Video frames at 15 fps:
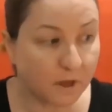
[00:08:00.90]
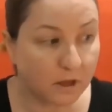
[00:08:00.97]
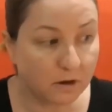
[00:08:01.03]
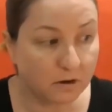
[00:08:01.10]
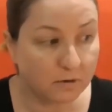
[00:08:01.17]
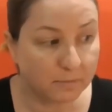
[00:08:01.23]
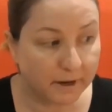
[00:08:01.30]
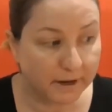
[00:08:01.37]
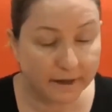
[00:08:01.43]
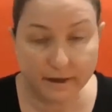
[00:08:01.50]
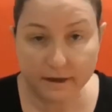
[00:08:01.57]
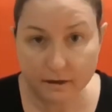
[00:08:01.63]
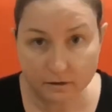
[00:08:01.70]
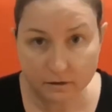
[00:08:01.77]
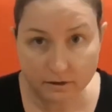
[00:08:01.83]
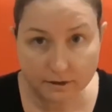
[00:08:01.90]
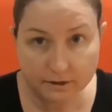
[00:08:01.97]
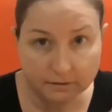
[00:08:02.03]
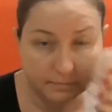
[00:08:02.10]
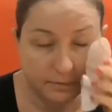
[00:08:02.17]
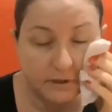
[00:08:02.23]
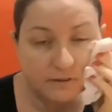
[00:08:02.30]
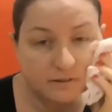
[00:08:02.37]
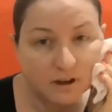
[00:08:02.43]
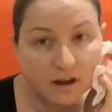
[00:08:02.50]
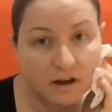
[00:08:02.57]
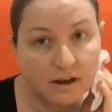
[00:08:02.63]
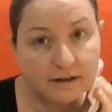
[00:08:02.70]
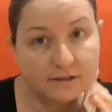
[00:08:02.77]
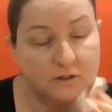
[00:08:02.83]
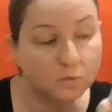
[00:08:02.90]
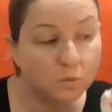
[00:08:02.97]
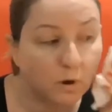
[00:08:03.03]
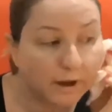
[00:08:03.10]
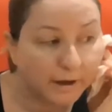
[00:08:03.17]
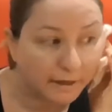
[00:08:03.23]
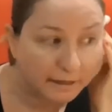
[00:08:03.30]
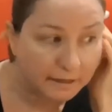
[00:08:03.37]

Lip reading: along my hairline, because I like to work